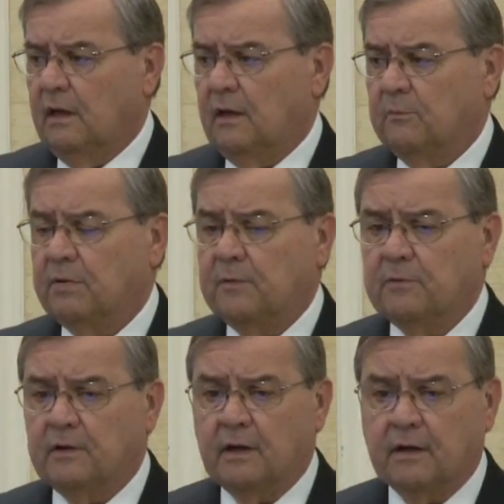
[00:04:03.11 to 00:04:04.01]
uh,
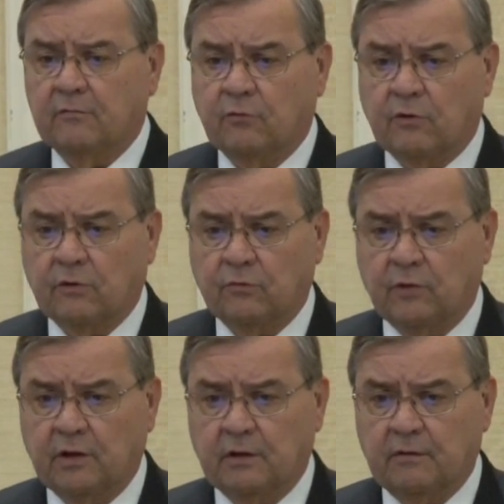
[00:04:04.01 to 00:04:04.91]
people I have worked
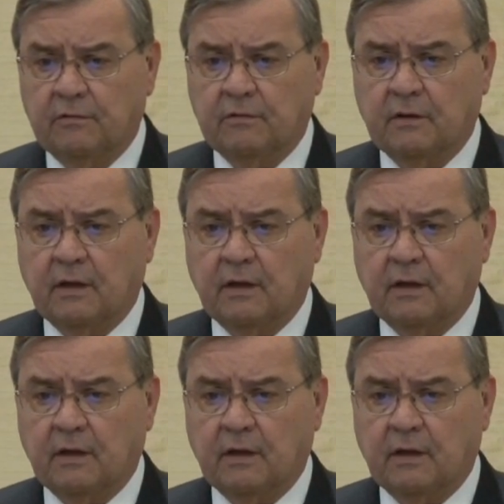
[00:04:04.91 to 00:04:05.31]
with,